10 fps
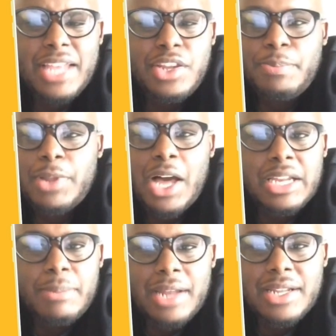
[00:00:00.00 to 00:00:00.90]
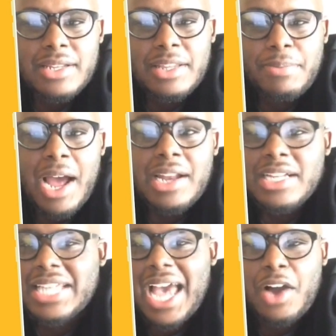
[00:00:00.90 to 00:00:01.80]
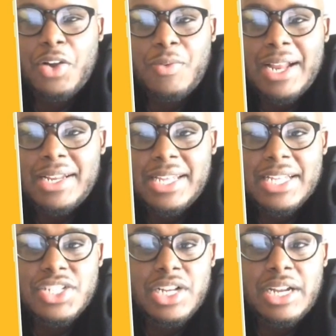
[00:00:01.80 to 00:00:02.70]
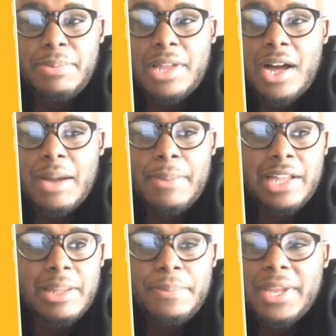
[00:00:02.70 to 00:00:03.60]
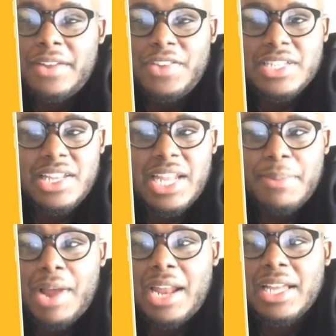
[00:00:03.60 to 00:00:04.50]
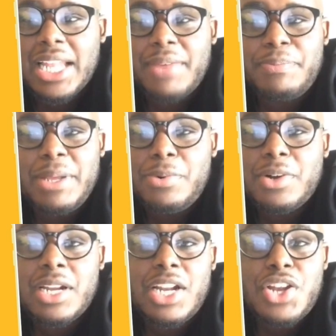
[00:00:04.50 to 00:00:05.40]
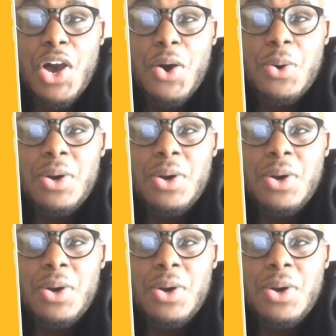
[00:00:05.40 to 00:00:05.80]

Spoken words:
You're blogging about the products and how great it is. You're going to blog about the benefits of that product, and people are going to know